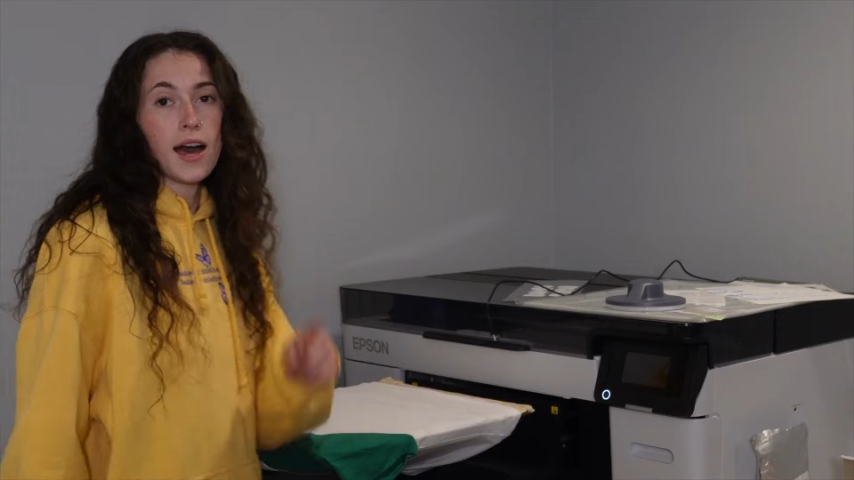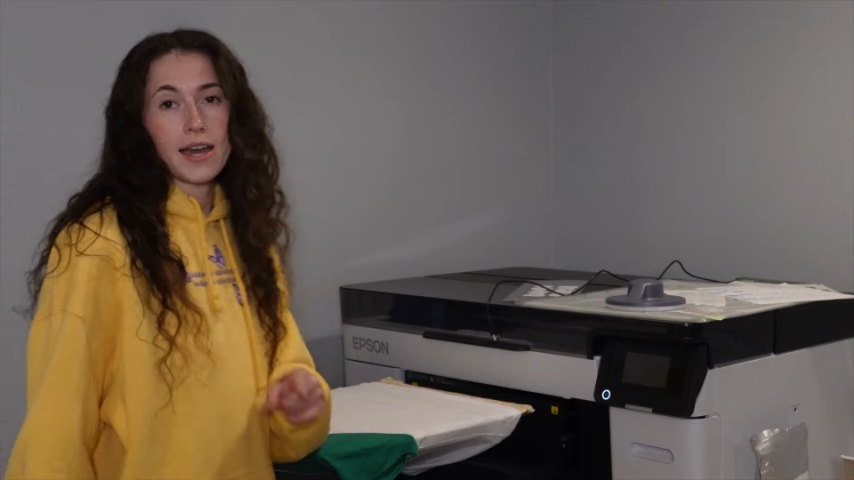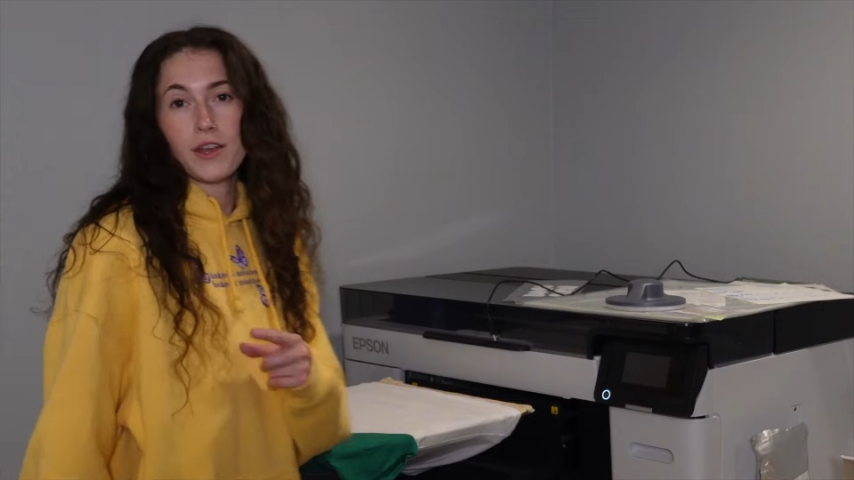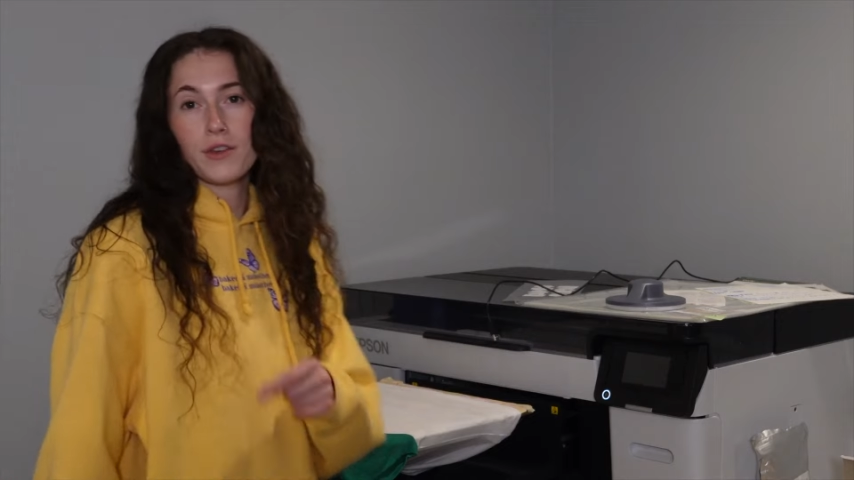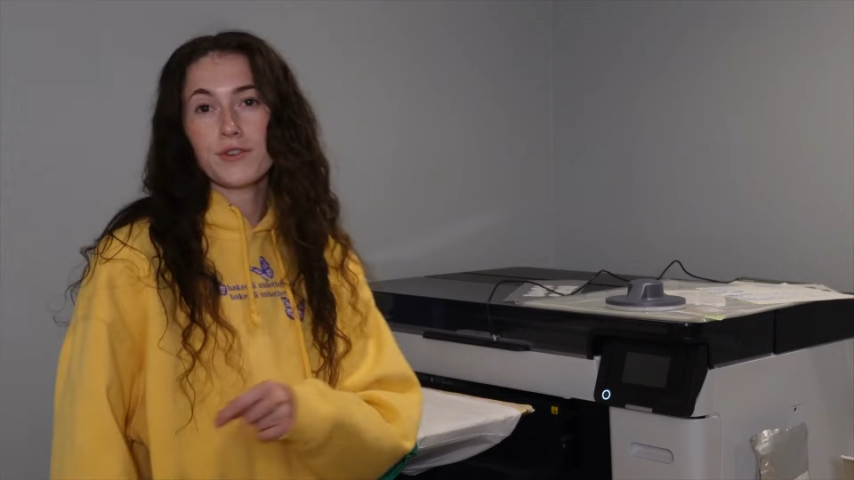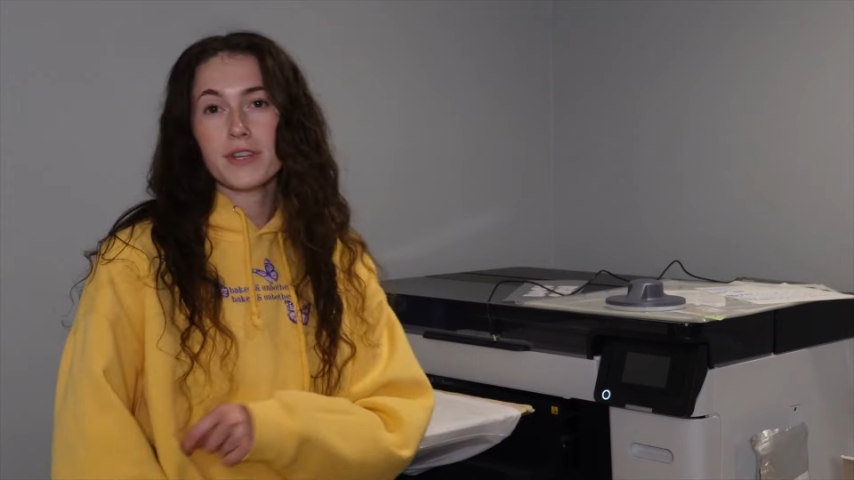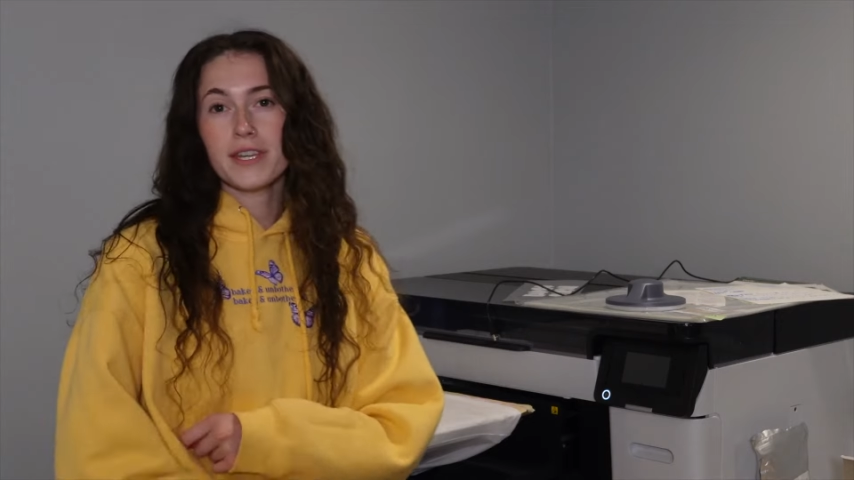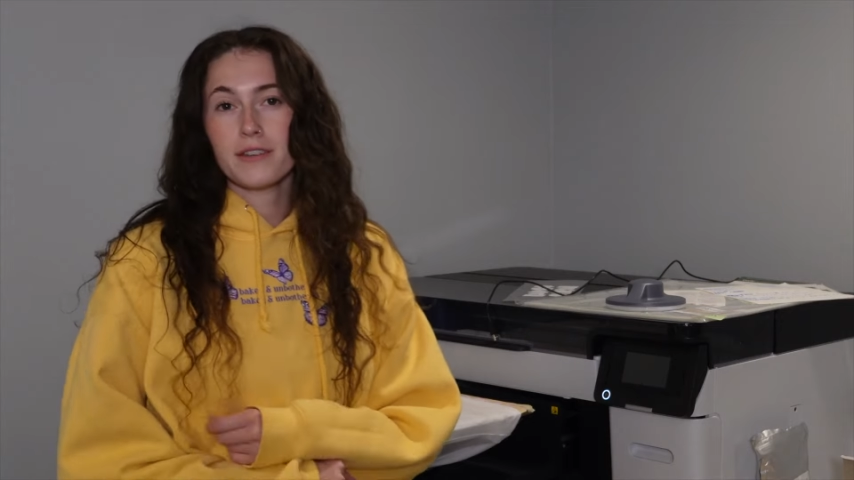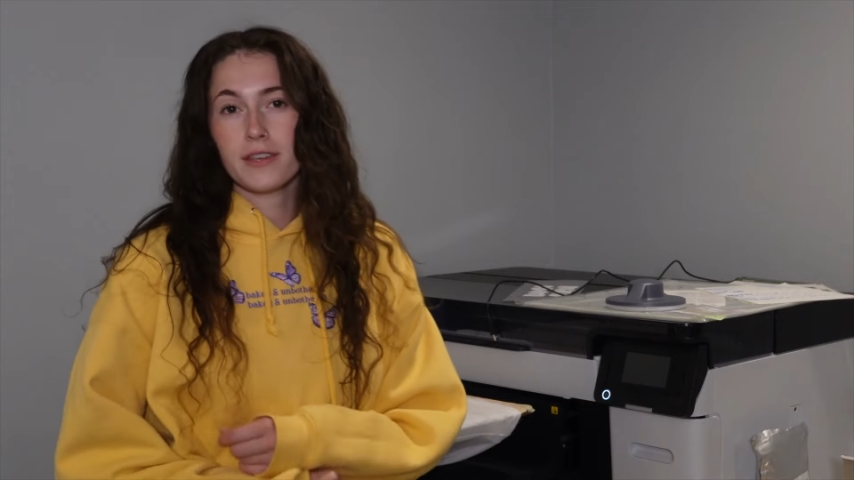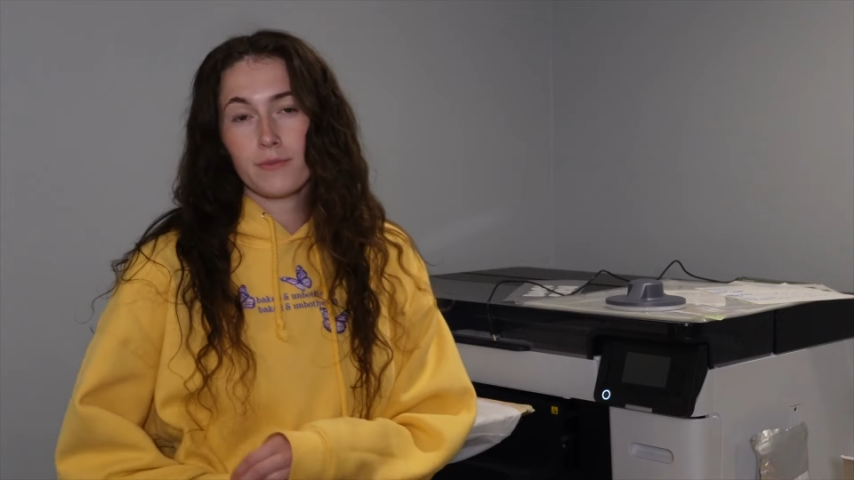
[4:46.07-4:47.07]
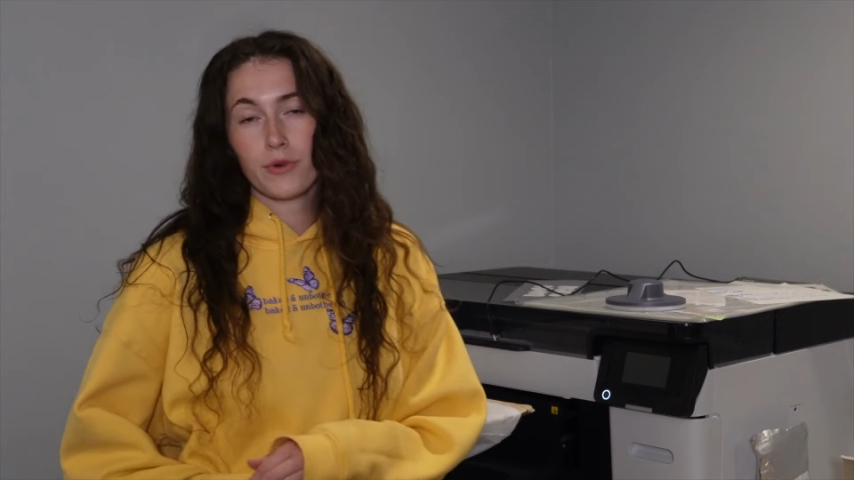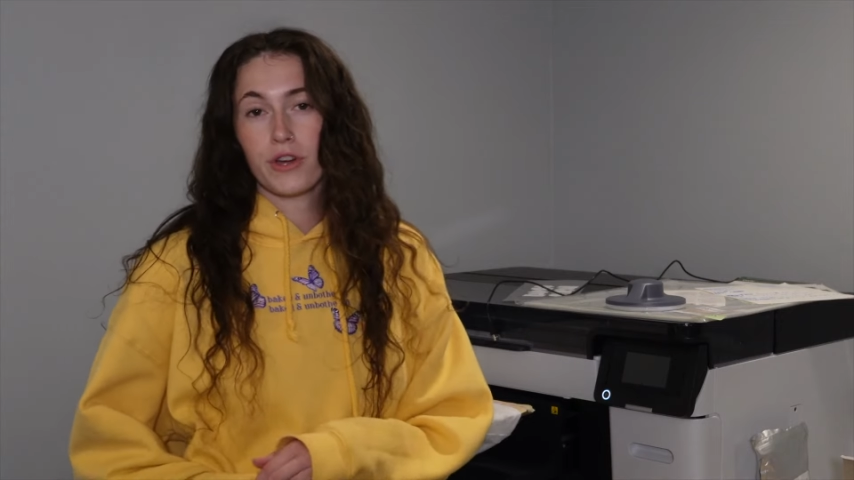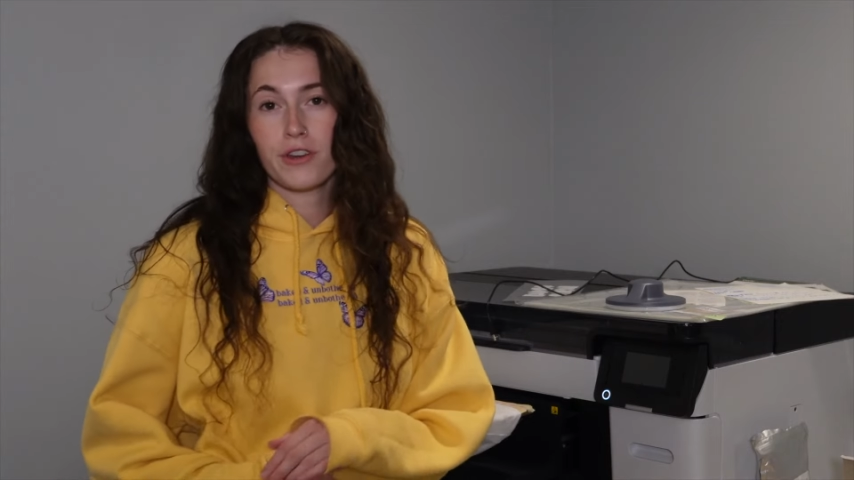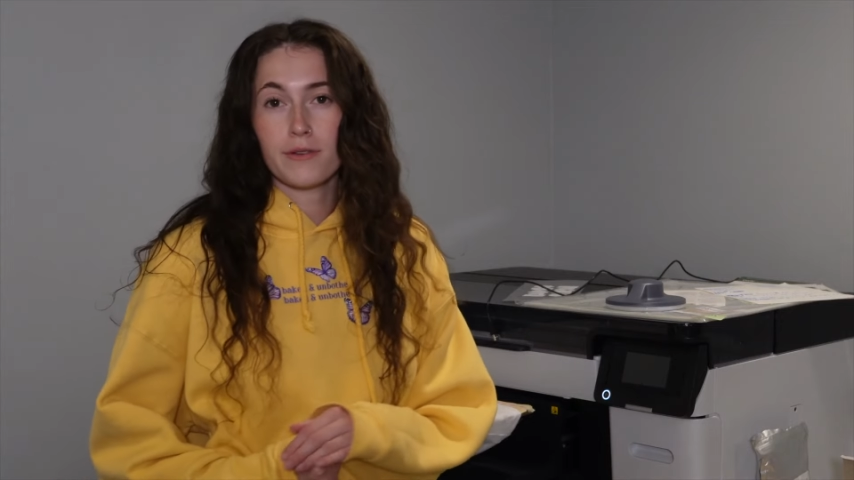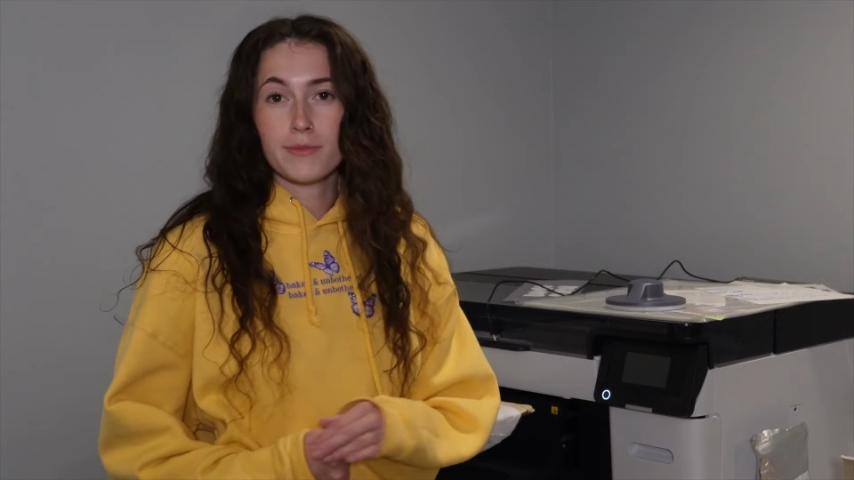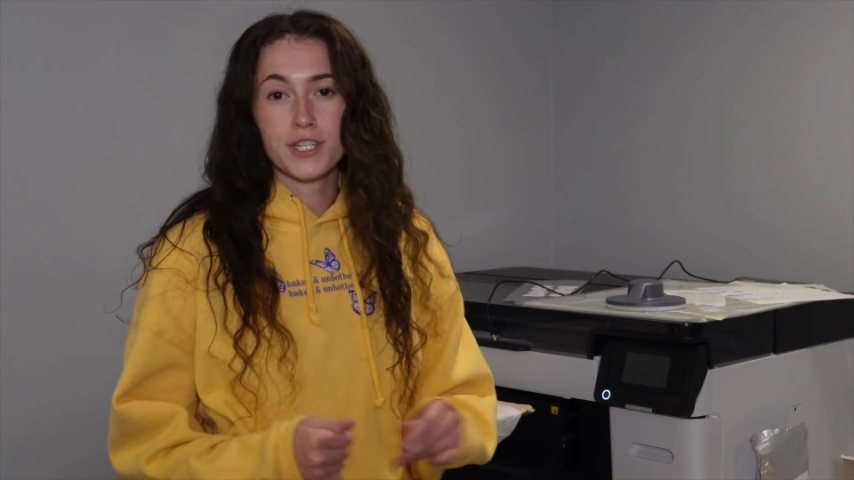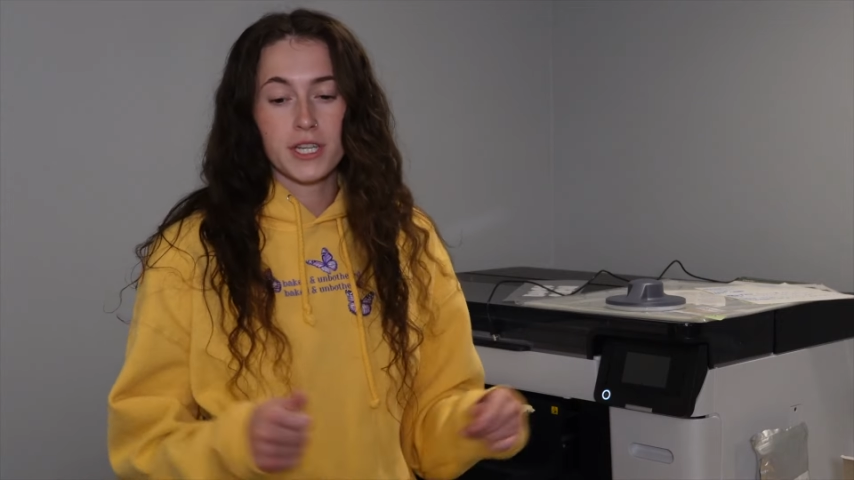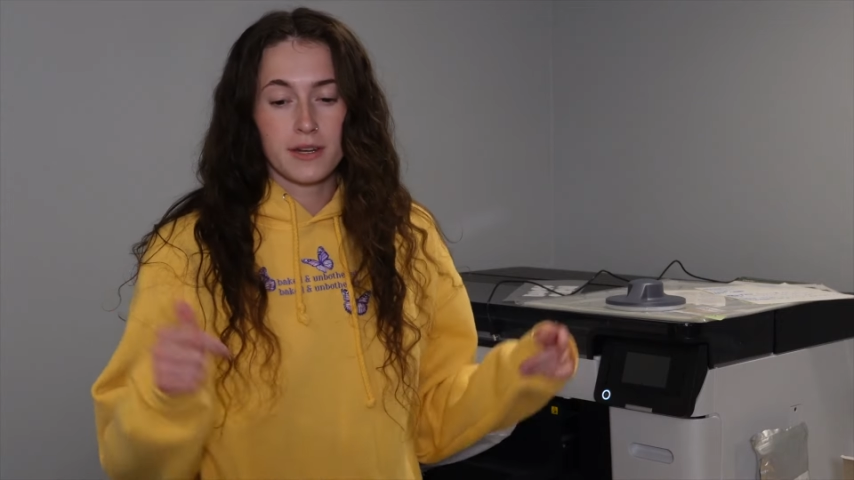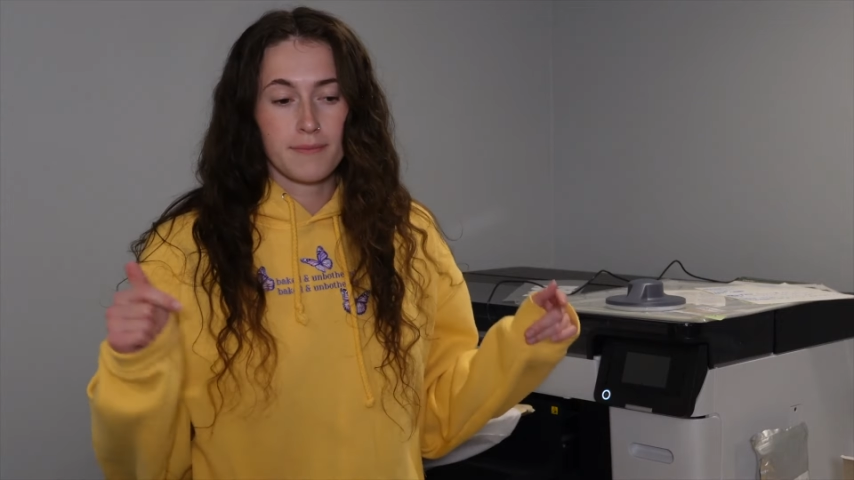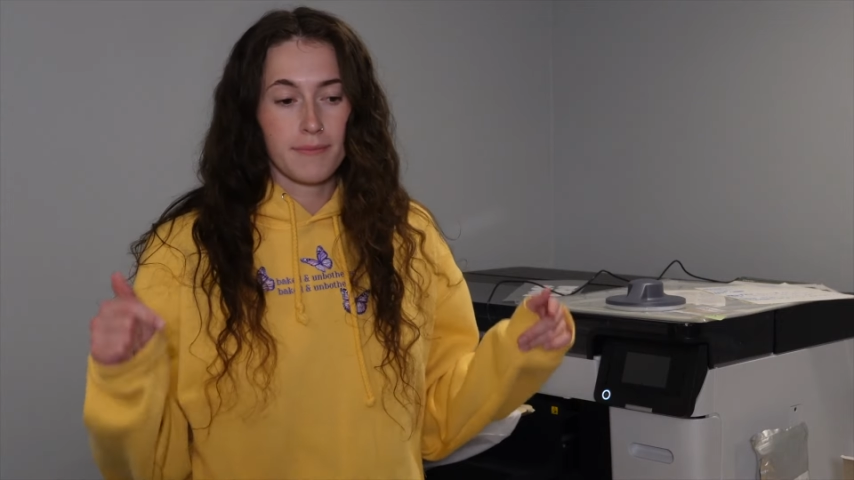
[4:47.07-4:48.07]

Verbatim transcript: I know you can hear the embroidery machine,